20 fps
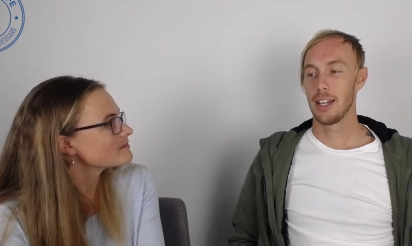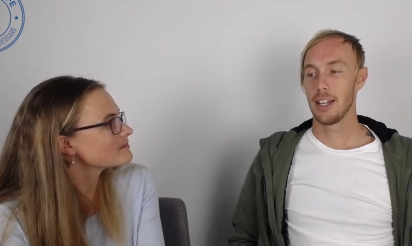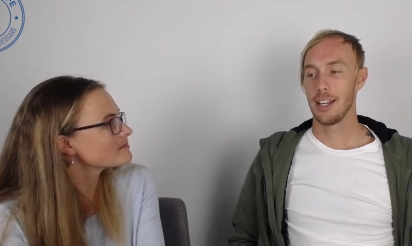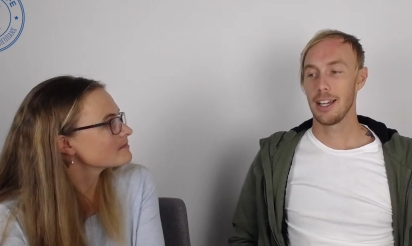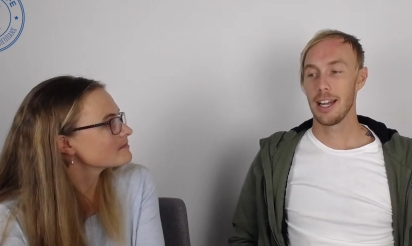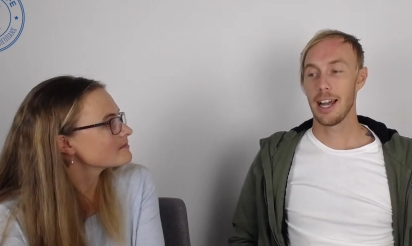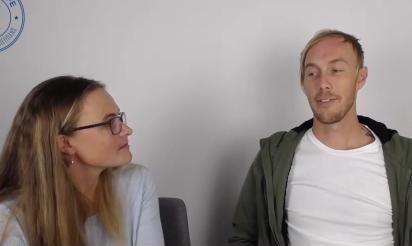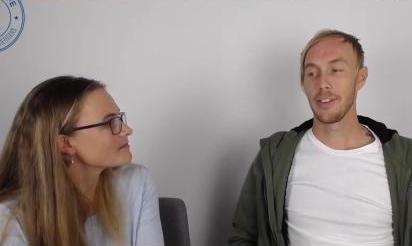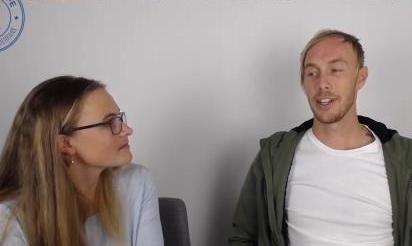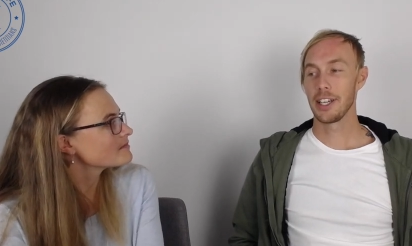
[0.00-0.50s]

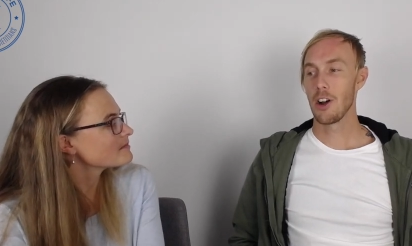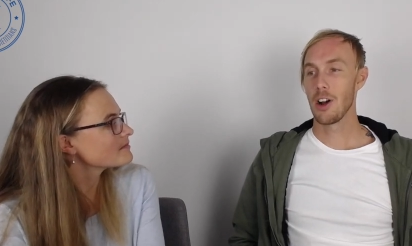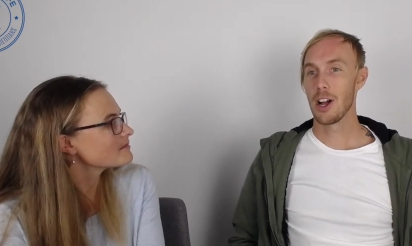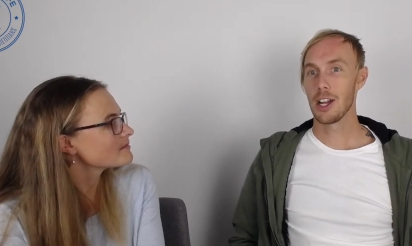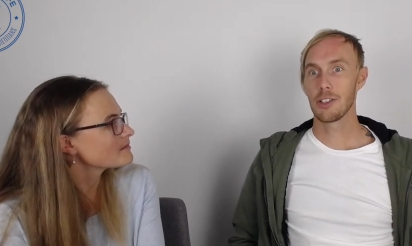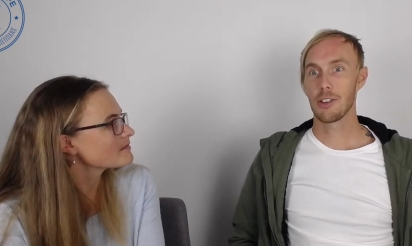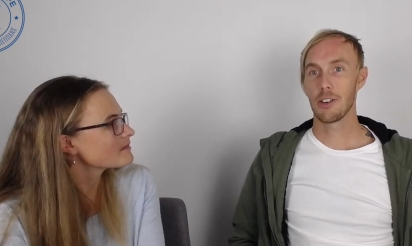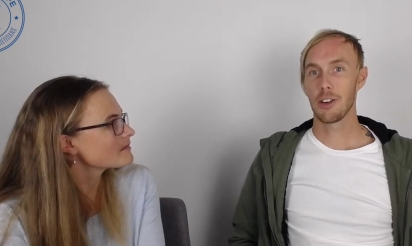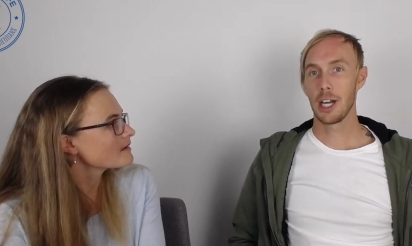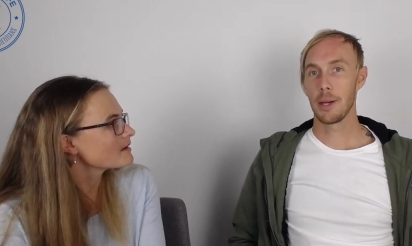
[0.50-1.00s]
Speaker 1: having ice
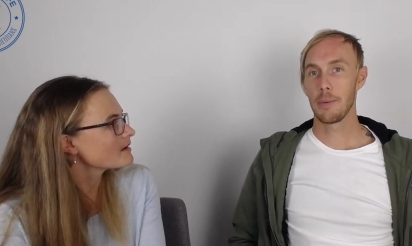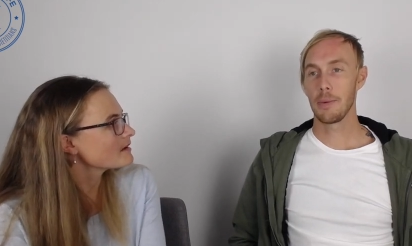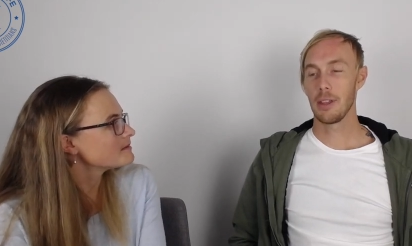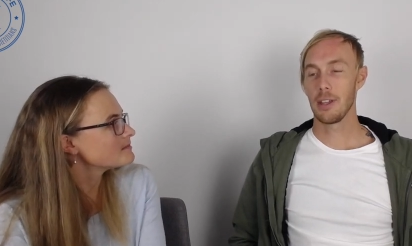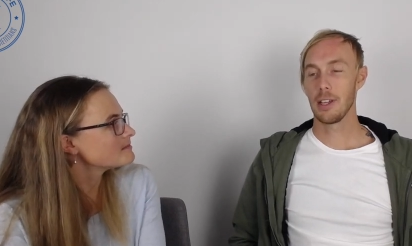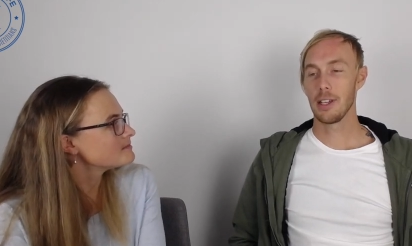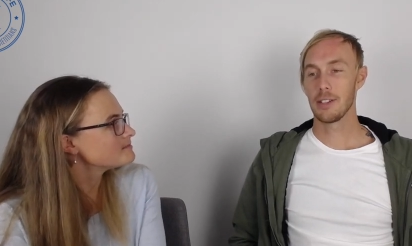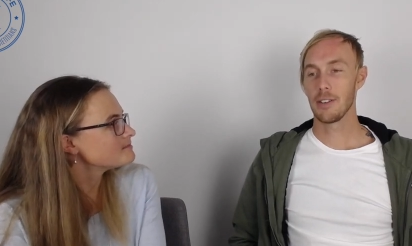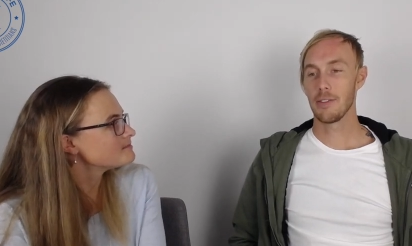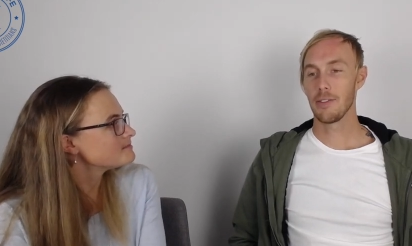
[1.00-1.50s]
cream and
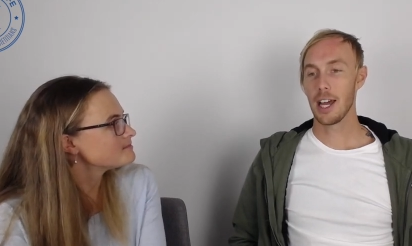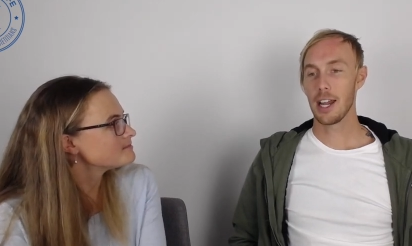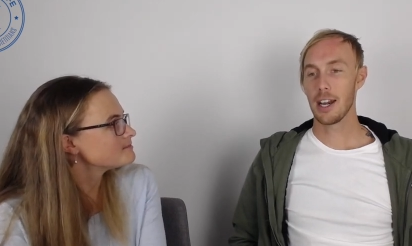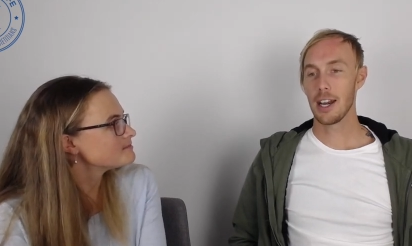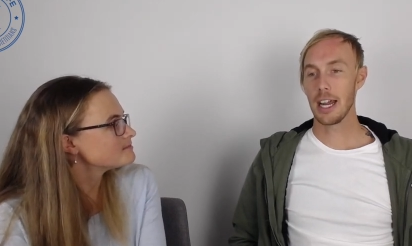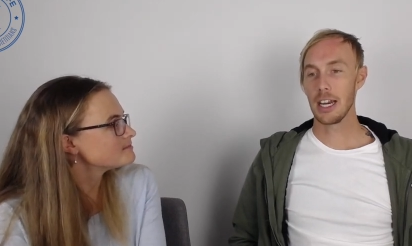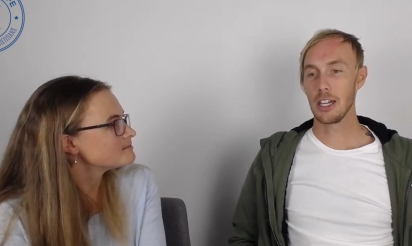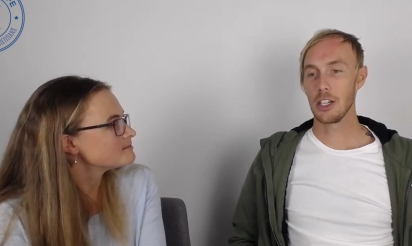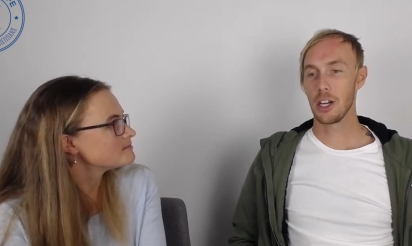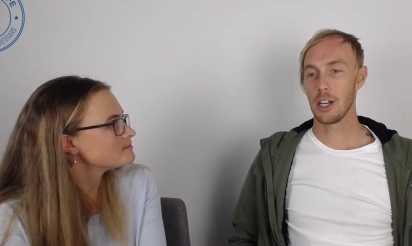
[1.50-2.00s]
things of that
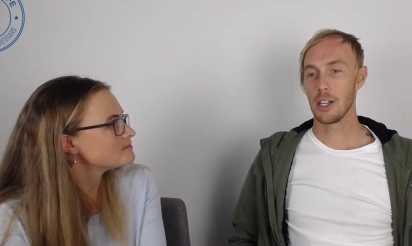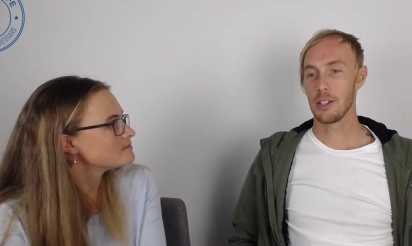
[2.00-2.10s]
nature.